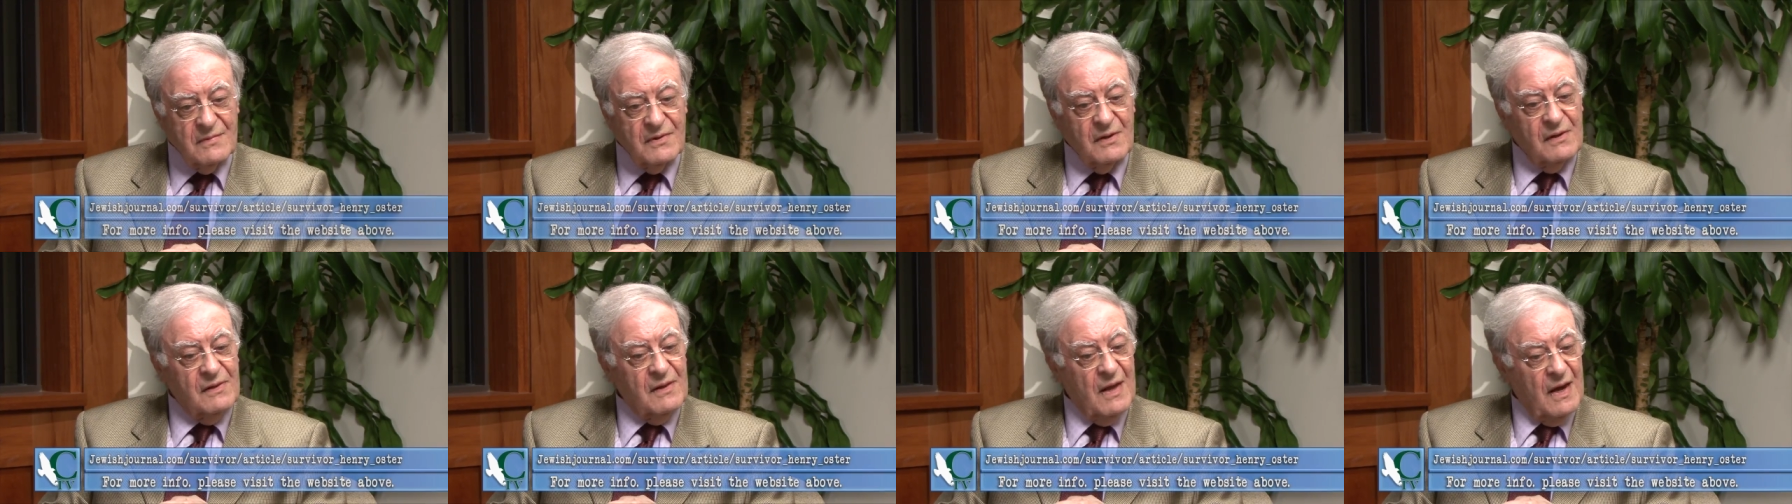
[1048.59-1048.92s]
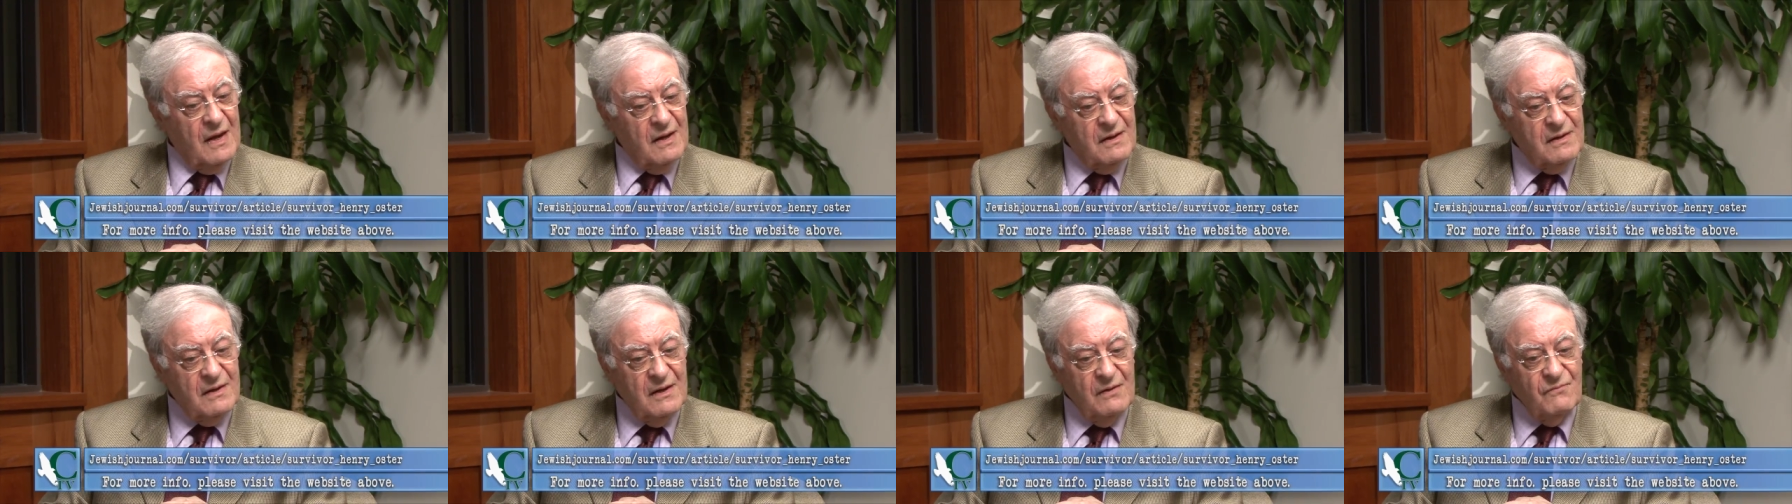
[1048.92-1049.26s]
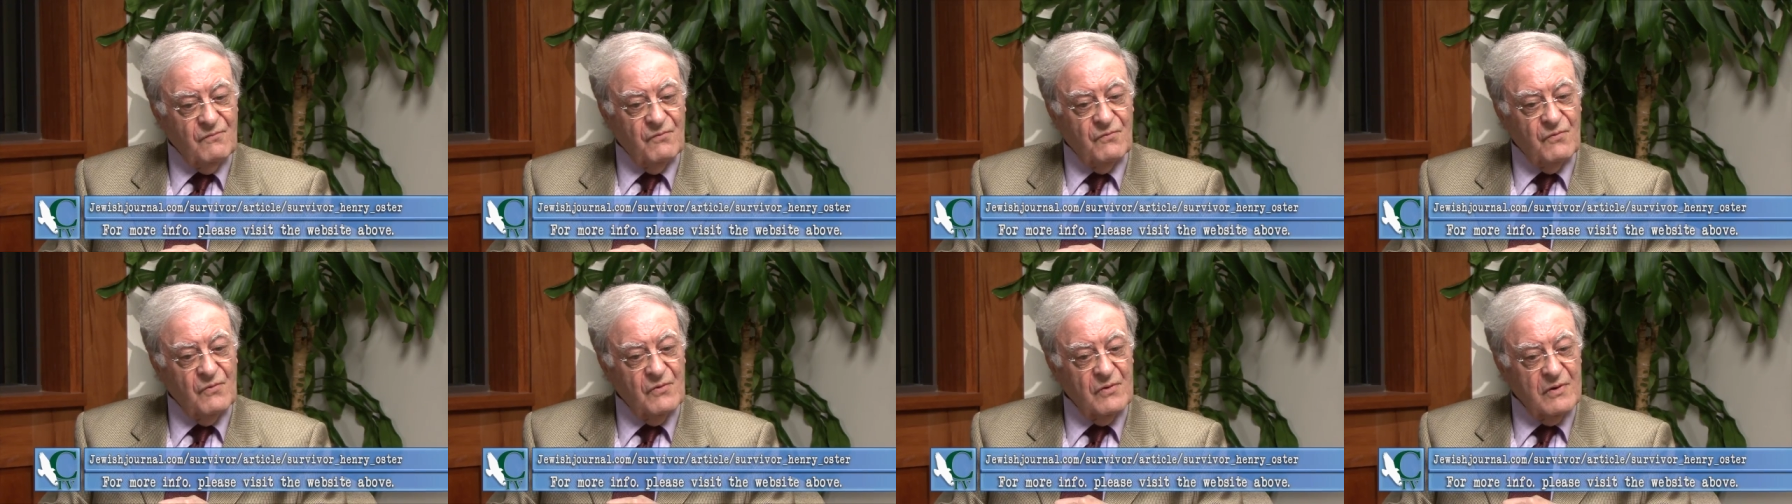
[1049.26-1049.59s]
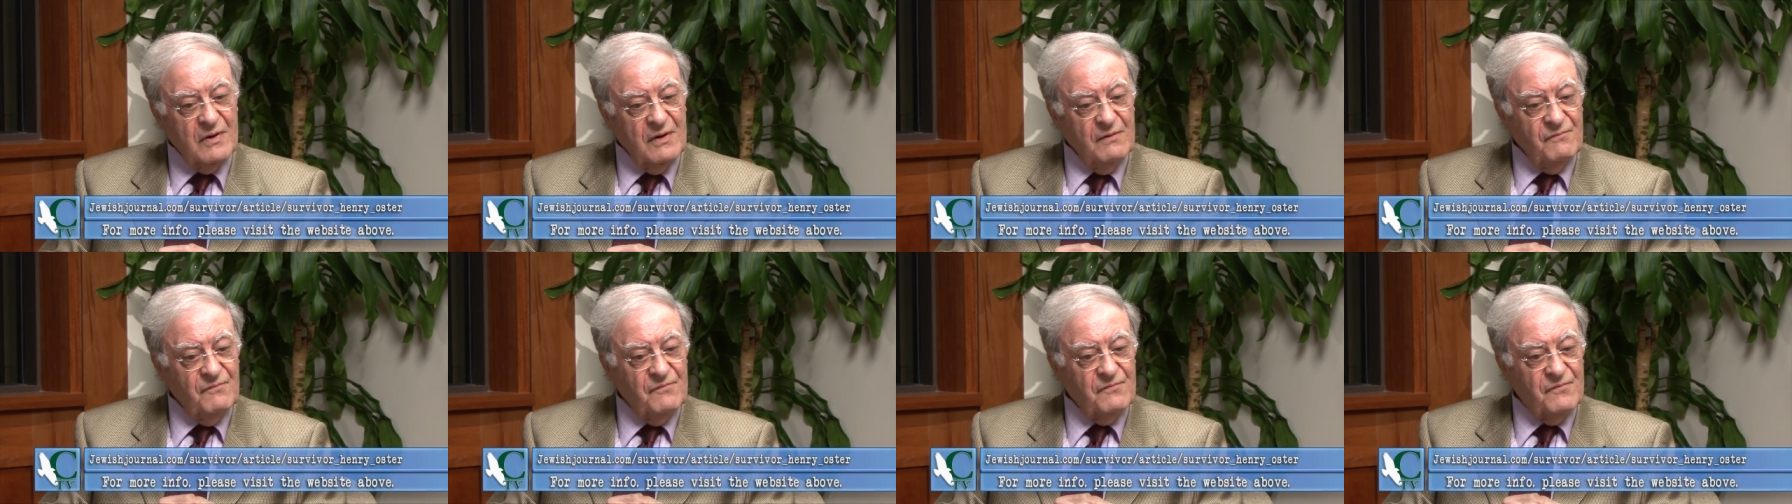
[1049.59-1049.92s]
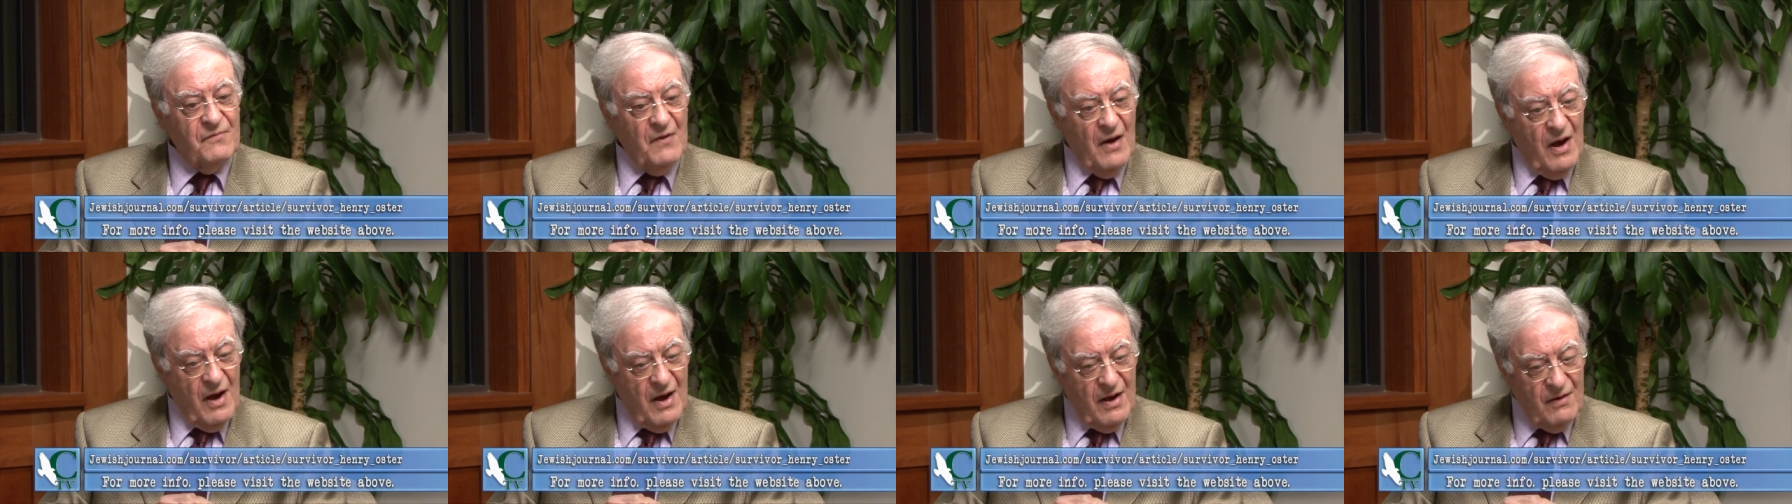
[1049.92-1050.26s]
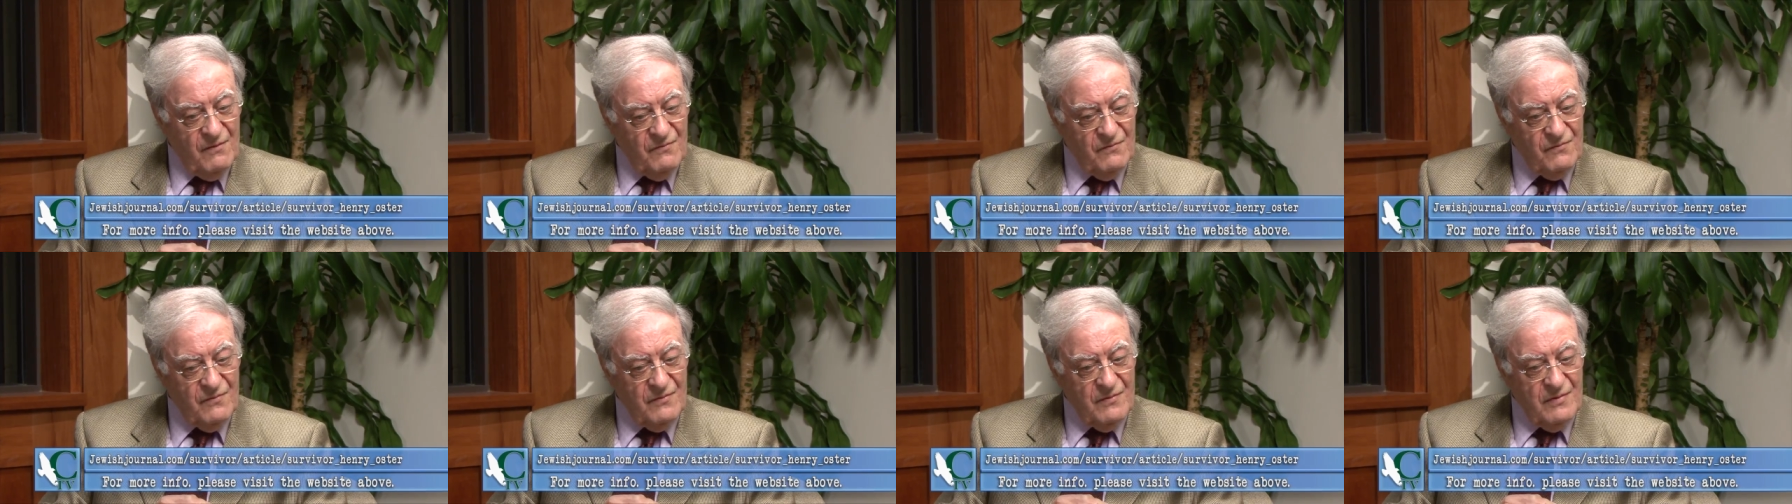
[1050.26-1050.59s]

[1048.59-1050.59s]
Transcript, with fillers: 1945,